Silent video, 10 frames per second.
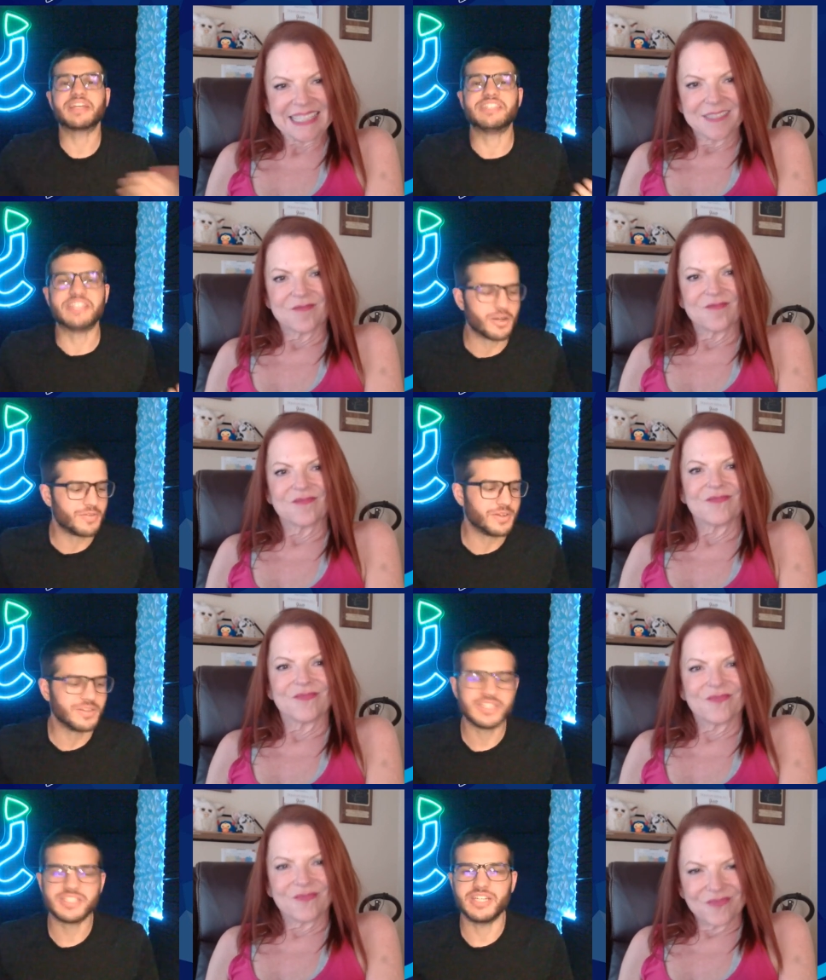Speaker 1: to consider if
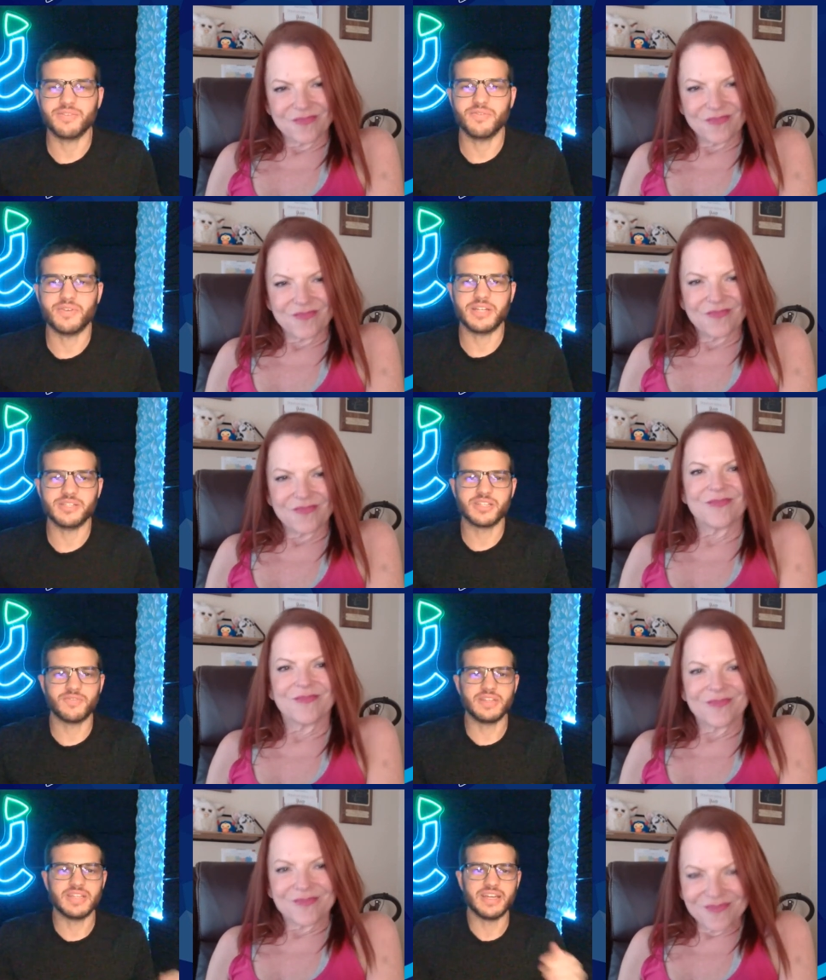you're listening. If you find
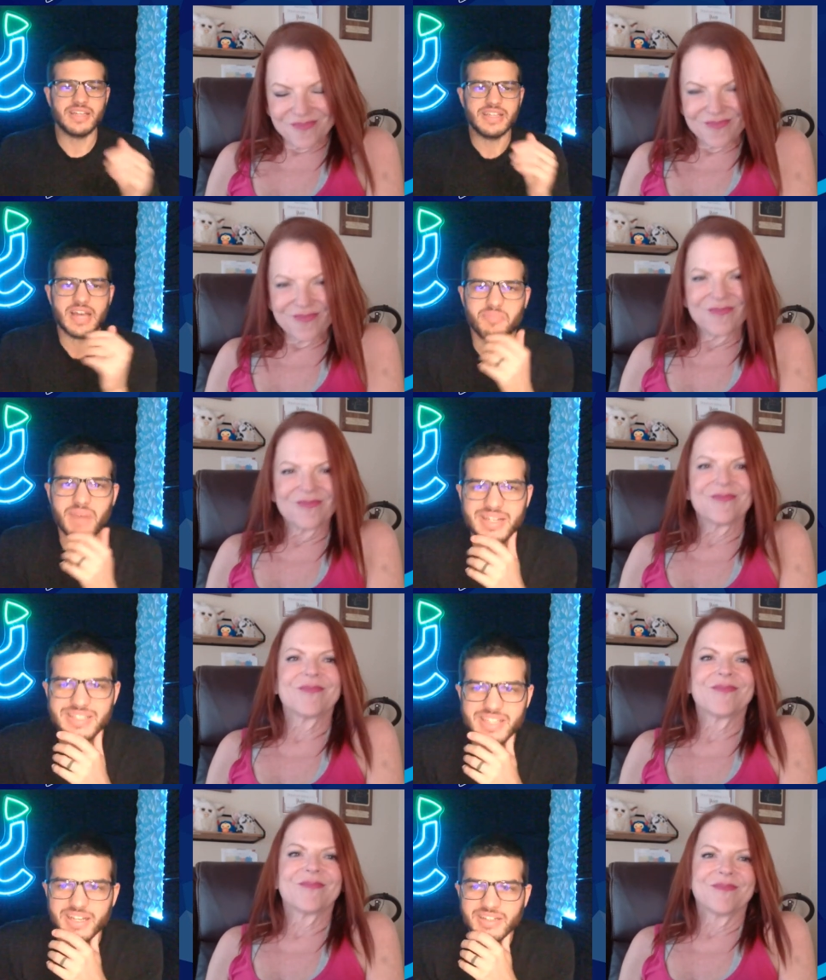yourself in that in that
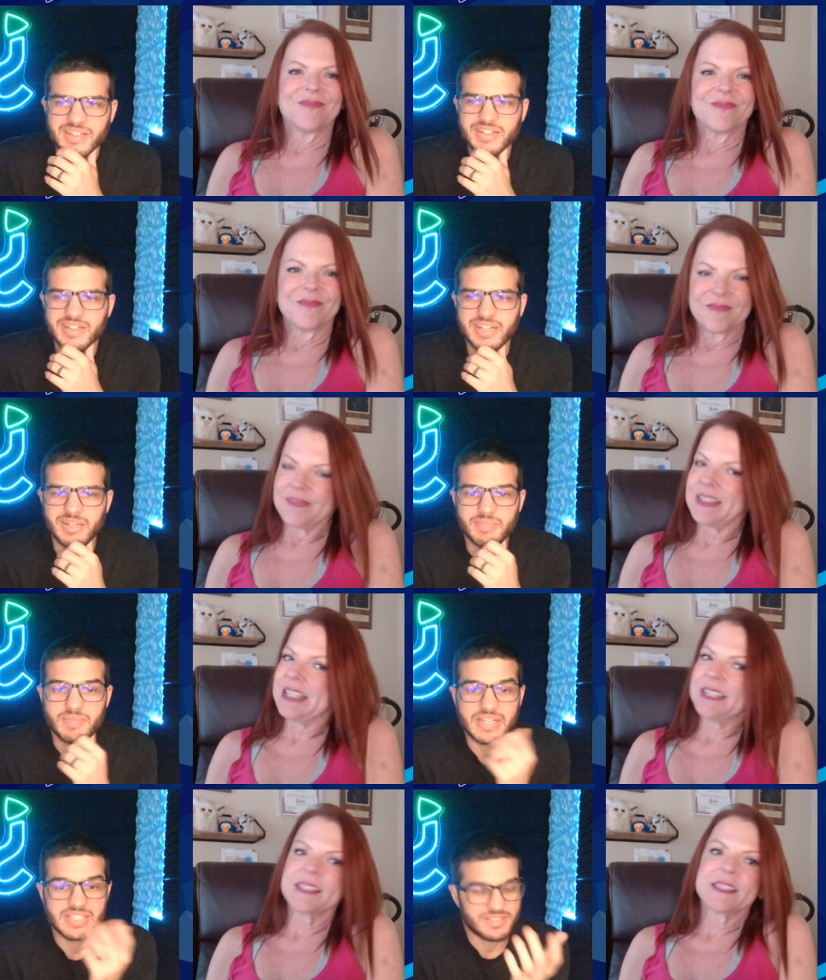mindset, um,
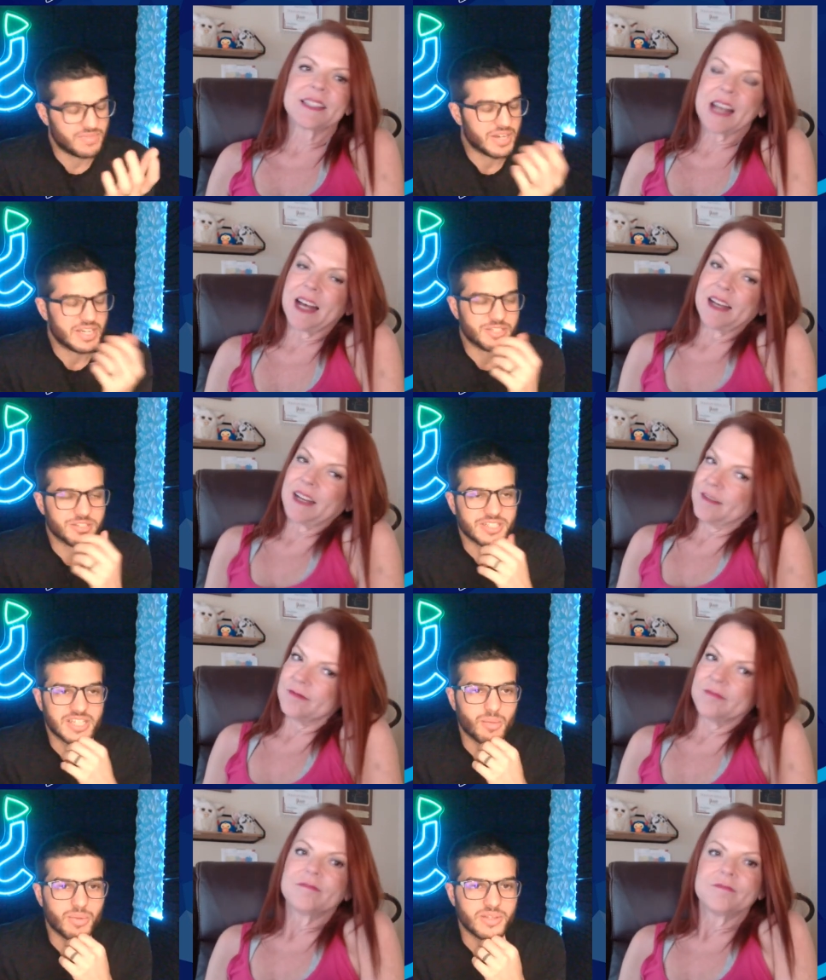yes. that's very
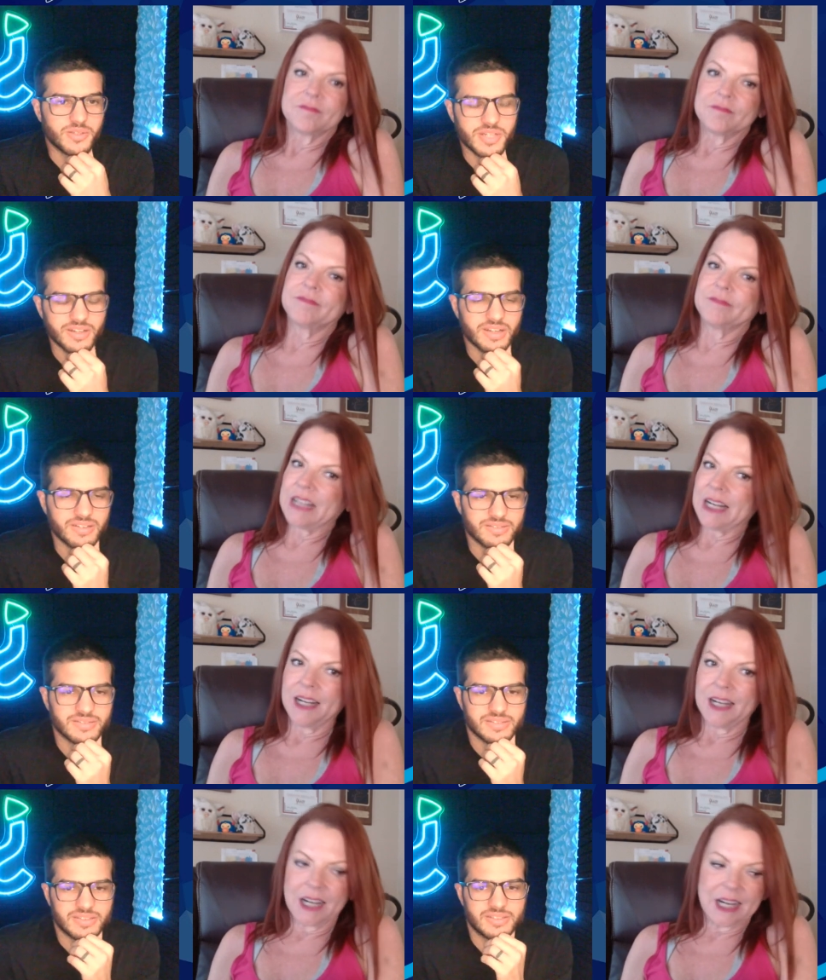interesting, Debra, that you share that.
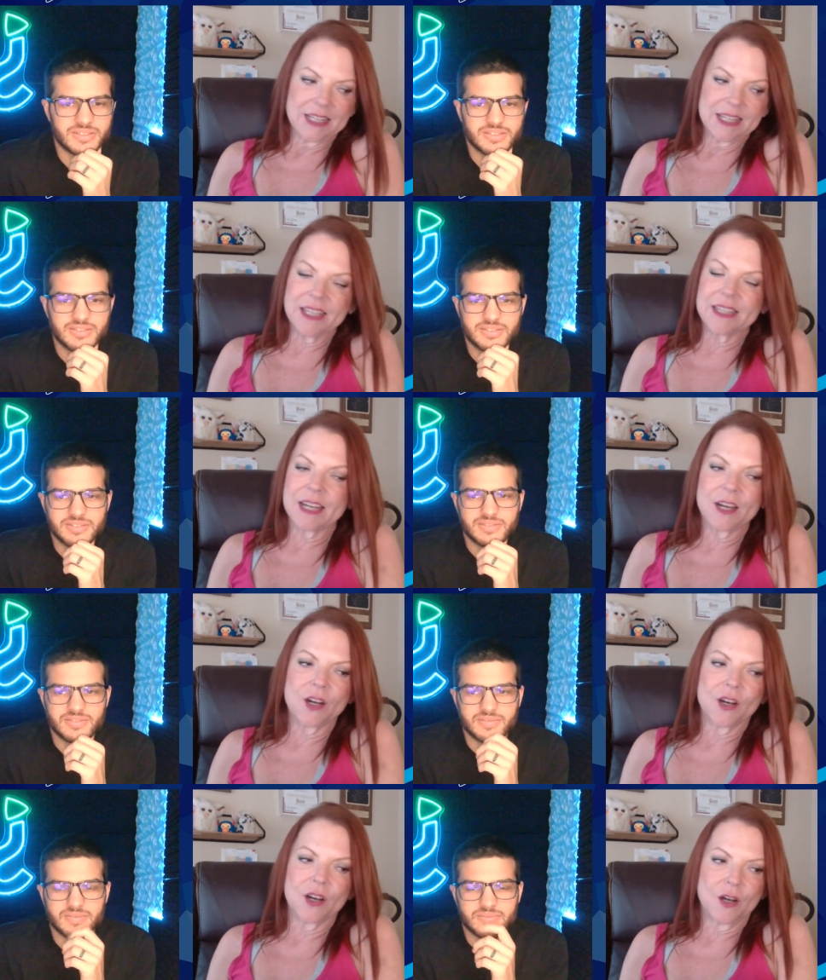
Speaker 2: I think
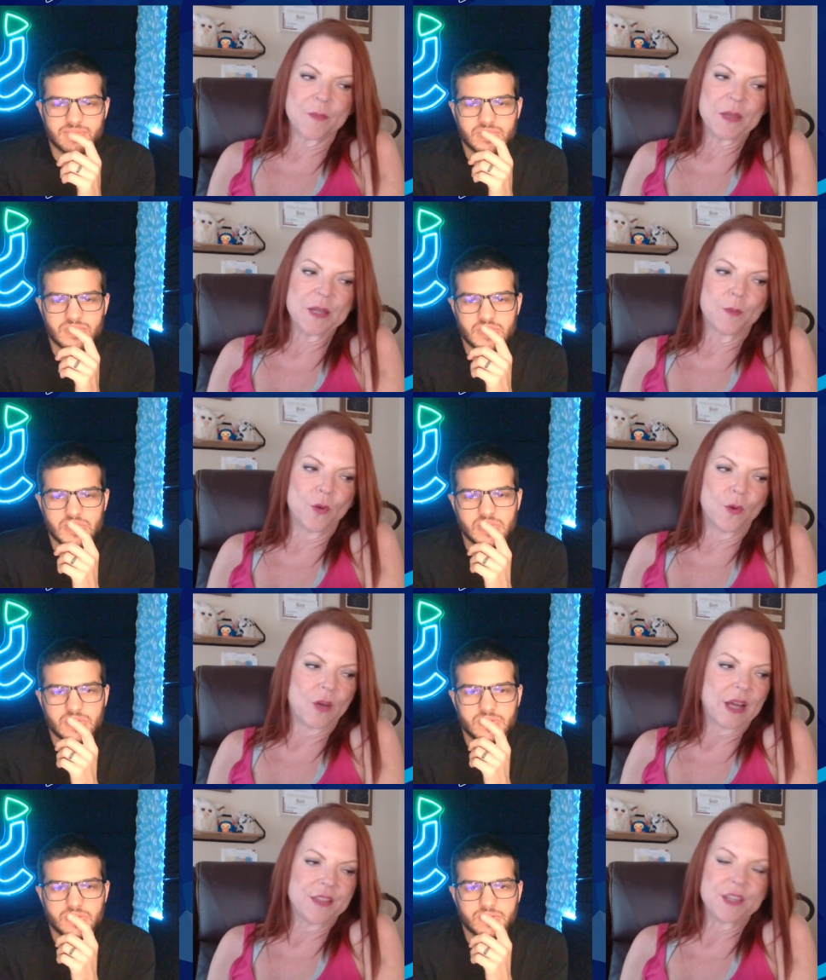there are people.
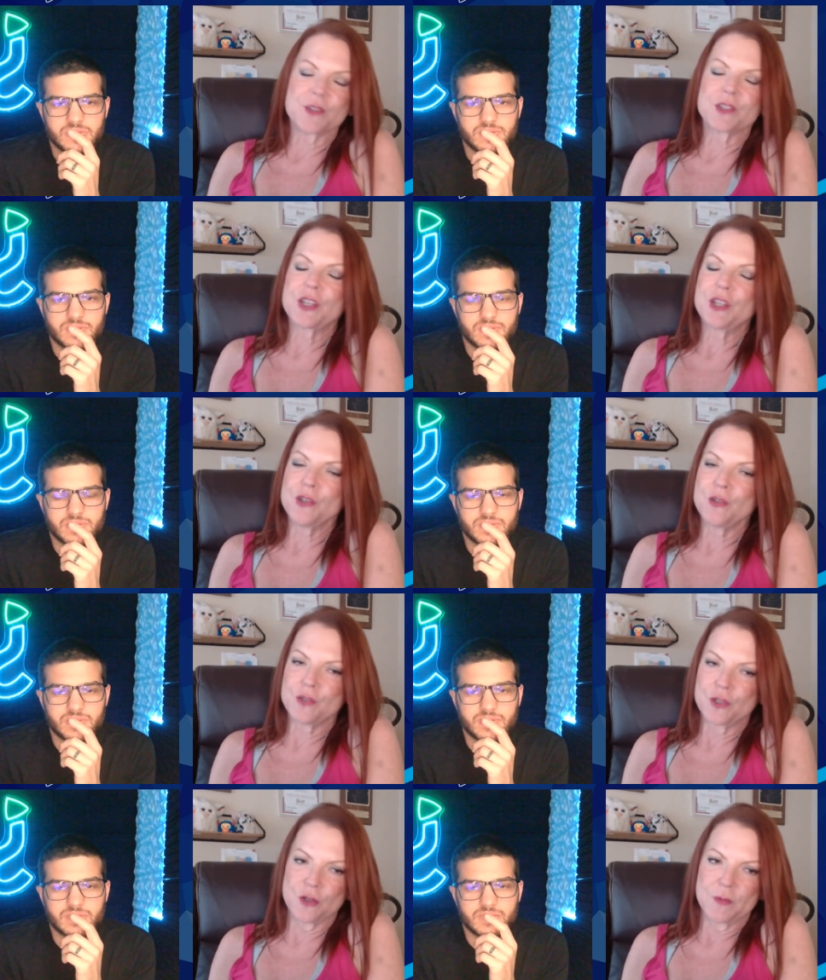I think there's
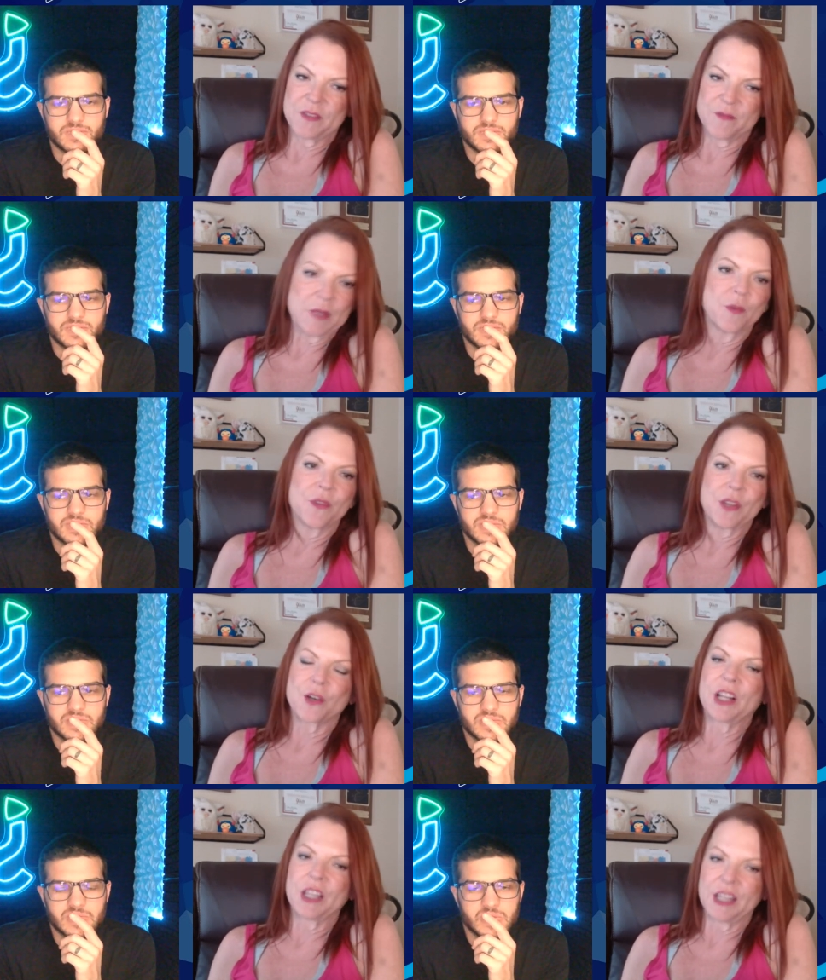huge groups of people that are
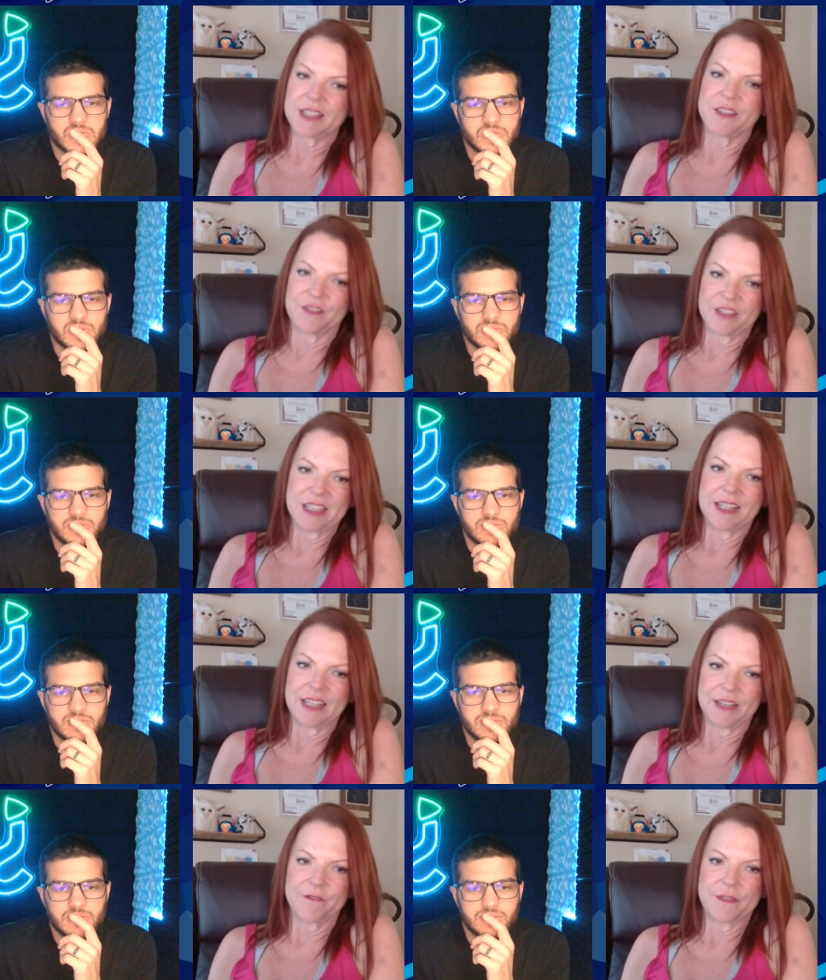collectively
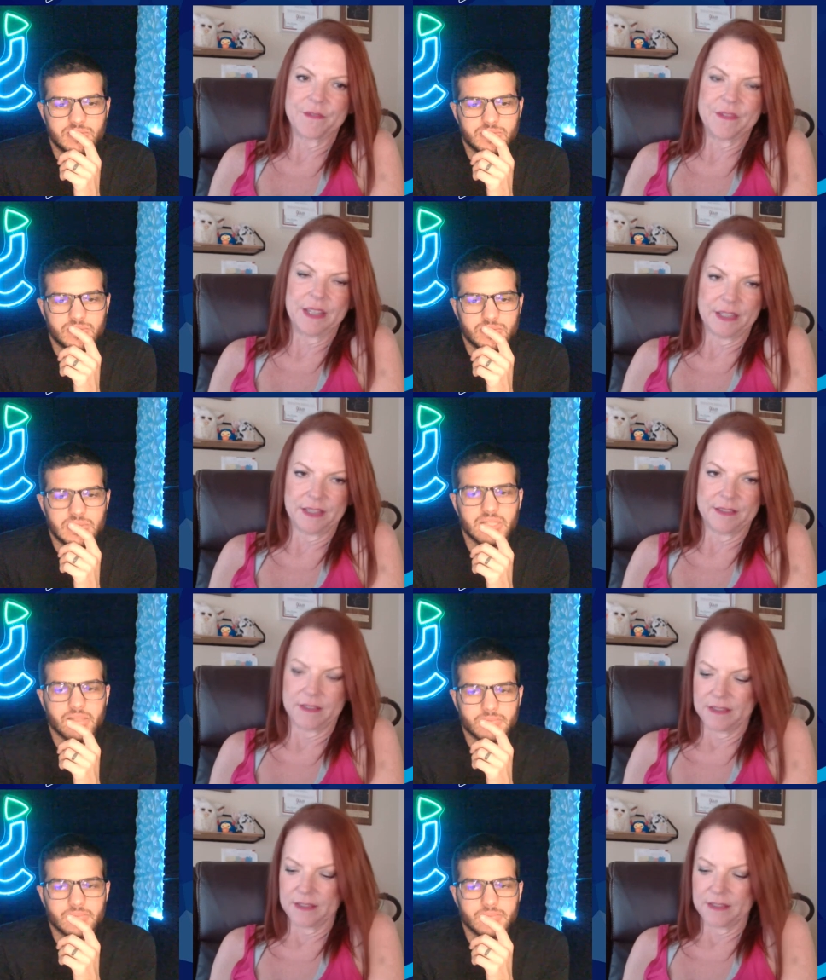in in